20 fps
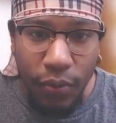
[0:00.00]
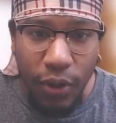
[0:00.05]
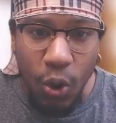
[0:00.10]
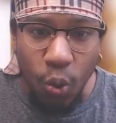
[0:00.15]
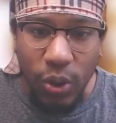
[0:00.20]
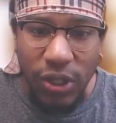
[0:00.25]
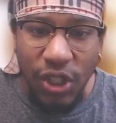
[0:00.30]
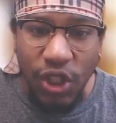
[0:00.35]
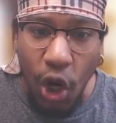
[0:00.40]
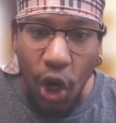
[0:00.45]

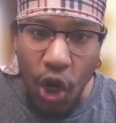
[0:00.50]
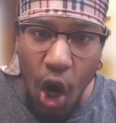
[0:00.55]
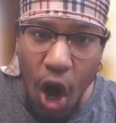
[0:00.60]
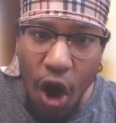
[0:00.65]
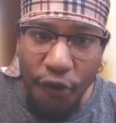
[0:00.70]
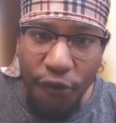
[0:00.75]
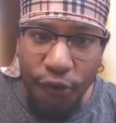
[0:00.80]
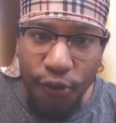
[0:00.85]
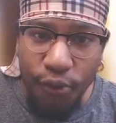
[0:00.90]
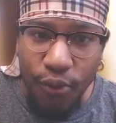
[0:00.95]
We start
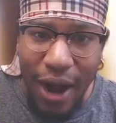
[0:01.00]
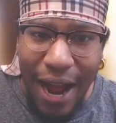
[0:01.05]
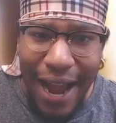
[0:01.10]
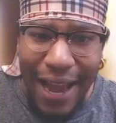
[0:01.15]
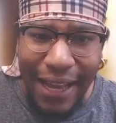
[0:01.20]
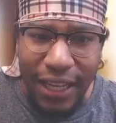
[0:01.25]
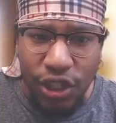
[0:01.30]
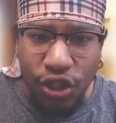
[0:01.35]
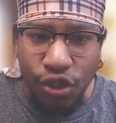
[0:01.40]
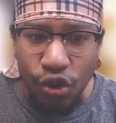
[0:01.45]
off, I
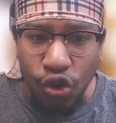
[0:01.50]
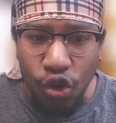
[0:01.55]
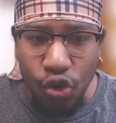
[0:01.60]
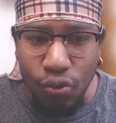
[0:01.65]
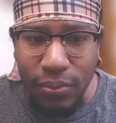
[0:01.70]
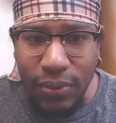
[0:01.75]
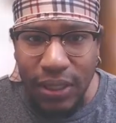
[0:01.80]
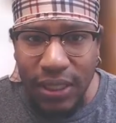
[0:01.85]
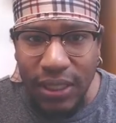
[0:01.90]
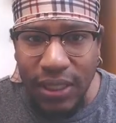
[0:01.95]

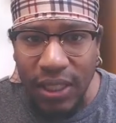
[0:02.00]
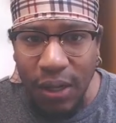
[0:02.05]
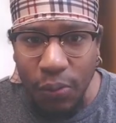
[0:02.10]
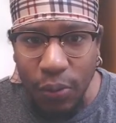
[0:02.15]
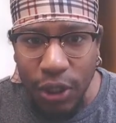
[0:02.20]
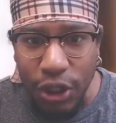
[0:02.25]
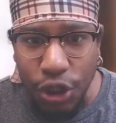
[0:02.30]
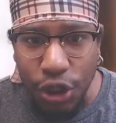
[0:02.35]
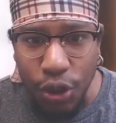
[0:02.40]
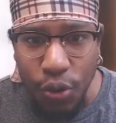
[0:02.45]
assume,
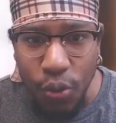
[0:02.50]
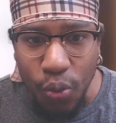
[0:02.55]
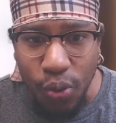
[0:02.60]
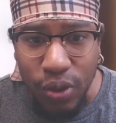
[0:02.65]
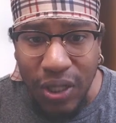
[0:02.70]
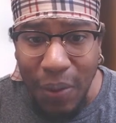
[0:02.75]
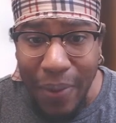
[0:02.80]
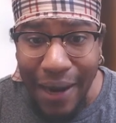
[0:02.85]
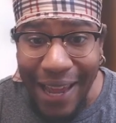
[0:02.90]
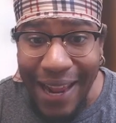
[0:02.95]
someone
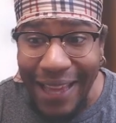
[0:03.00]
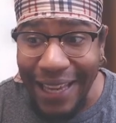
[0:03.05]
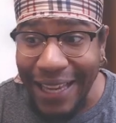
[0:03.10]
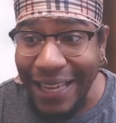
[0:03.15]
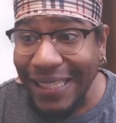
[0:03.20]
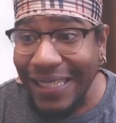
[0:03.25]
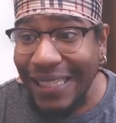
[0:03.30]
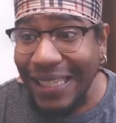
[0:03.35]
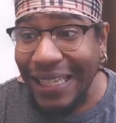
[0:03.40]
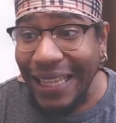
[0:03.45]
getting
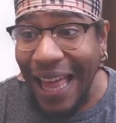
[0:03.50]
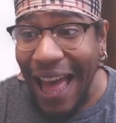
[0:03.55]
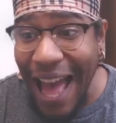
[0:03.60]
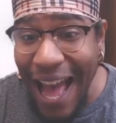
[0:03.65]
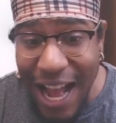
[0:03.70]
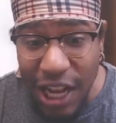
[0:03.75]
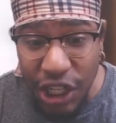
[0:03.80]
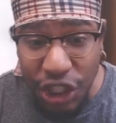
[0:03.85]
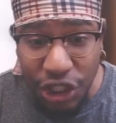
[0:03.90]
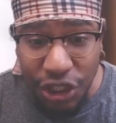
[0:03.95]

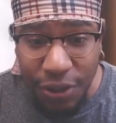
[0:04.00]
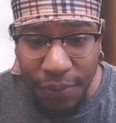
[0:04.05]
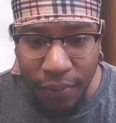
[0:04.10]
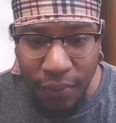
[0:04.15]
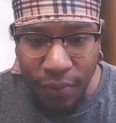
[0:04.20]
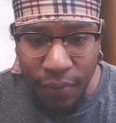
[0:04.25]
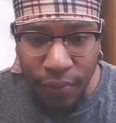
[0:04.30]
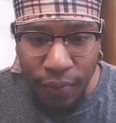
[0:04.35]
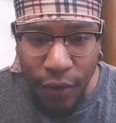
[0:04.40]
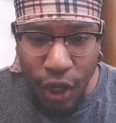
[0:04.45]
slashed.
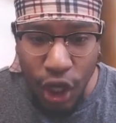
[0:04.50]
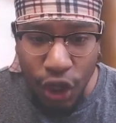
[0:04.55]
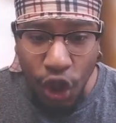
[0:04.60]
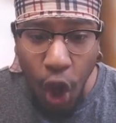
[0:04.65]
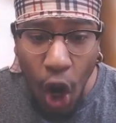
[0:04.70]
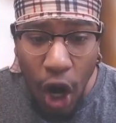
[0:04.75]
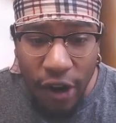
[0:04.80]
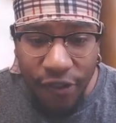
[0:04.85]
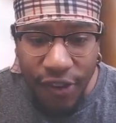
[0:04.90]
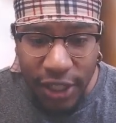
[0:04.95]

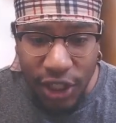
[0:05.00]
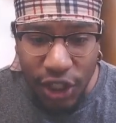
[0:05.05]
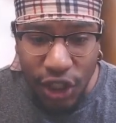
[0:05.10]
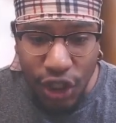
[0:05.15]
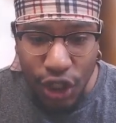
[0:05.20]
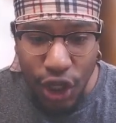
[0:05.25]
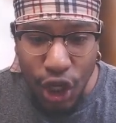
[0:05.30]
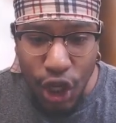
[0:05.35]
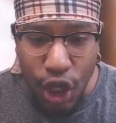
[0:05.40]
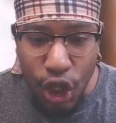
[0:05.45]

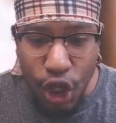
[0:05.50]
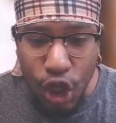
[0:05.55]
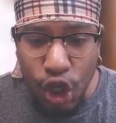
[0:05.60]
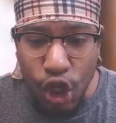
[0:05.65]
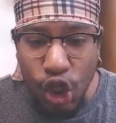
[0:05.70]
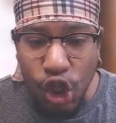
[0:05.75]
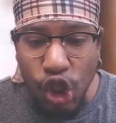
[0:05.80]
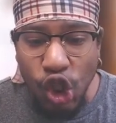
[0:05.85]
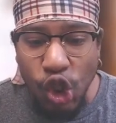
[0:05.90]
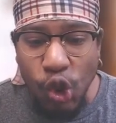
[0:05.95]
Darvis,
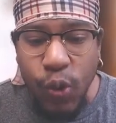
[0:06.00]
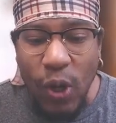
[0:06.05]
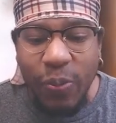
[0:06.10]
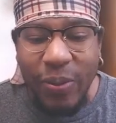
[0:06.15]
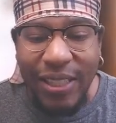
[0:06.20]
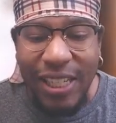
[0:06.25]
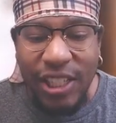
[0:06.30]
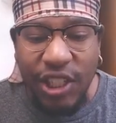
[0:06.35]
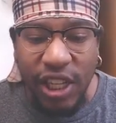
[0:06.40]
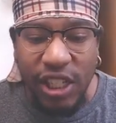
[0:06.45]
switch
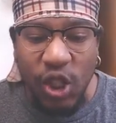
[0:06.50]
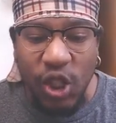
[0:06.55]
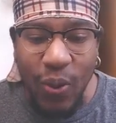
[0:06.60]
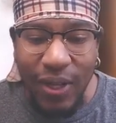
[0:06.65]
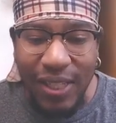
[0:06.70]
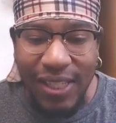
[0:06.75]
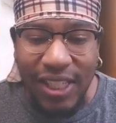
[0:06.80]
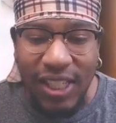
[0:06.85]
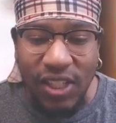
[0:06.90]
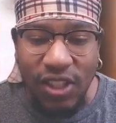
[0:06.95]
positions
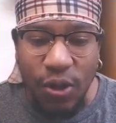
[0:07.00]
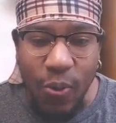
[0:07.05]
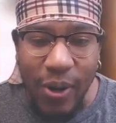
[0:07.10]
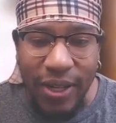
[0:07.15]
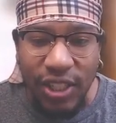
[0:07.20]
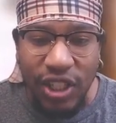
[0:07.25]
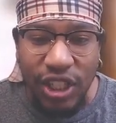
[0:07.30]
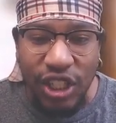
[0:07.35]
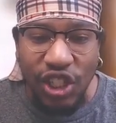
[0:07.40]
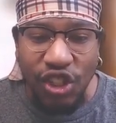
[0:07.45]
with
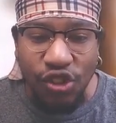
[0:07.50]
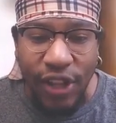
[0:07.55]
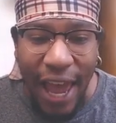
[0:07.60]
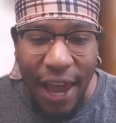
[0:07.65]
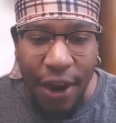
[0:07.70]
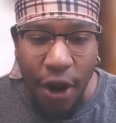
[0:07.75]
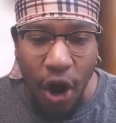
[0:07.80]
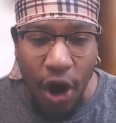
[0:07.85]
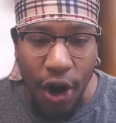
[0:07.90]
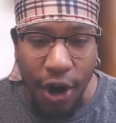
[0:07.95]

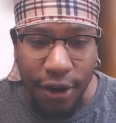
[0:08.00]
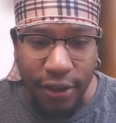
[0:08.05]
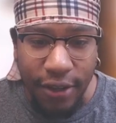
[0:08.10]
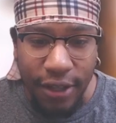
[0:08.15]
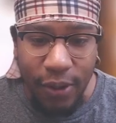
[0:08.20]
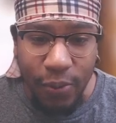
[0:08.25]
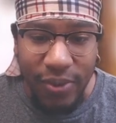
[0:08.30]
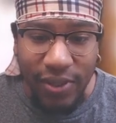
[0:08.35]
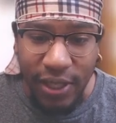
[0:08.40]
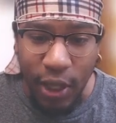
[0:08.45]
Stannard.
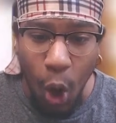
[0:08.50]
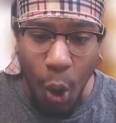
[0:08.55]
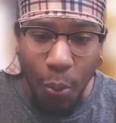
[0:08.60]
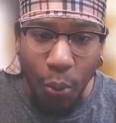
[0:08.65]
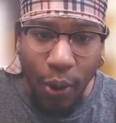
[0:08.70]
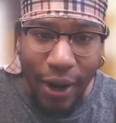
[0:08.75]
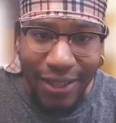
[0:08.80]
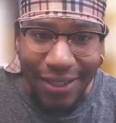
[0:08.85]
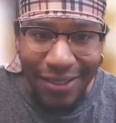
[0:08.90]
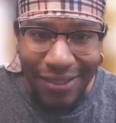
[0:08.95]
We see
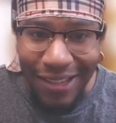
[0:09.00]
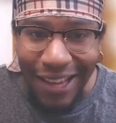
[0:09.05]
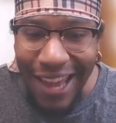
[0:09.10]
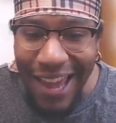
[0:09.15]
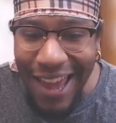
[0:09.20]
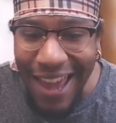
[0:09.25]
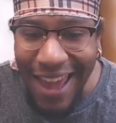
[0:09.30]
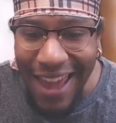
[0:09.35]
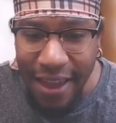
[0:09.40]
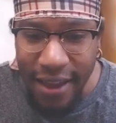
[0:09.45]
homeboy just
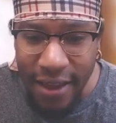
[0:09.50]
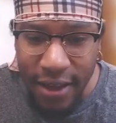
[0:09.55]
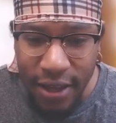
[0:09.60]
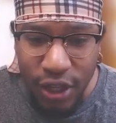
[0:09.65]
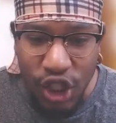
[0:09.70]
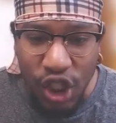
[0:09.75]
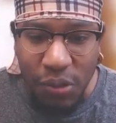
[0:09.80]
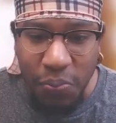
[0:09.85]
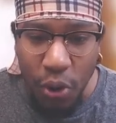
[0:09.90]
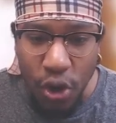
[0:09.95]

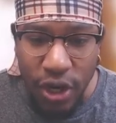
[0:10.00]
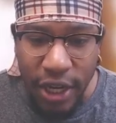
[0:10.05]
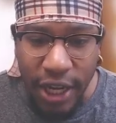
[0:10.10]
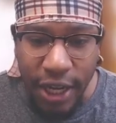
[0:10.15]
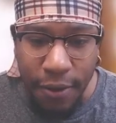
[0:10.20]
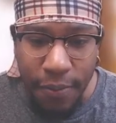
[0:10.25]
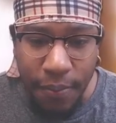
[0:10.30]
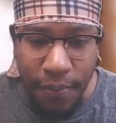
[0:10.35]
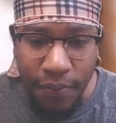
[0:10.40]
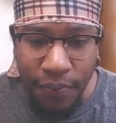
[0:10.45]

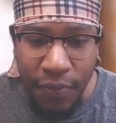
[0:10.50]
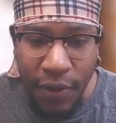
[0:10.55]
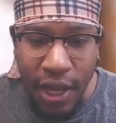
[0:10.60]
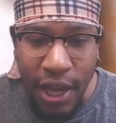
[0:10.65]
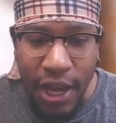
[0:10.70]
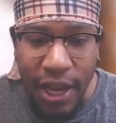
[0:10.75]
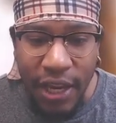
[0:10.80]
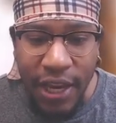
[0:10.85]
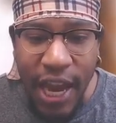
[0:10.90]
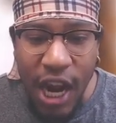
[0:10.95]
smirking.
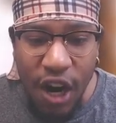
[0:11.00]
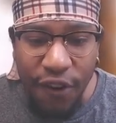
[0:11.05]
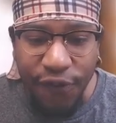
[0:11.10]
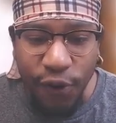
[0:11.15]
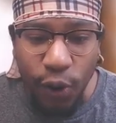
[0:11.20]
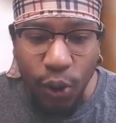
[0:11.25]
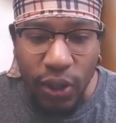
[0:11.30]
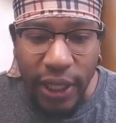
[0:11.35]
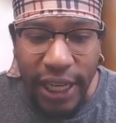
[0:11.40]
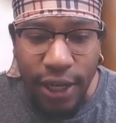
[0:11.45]

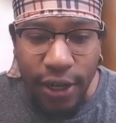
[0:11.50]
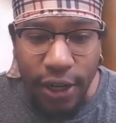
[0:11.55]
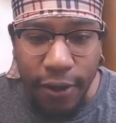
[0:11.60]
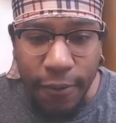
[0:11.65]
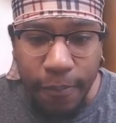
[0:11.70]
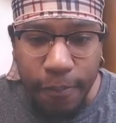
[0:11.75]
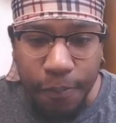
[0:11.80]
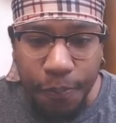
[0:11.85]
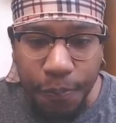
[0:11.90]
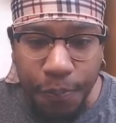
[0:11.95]
Careful,
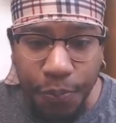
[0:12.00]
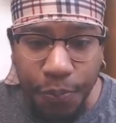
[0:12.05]
leader.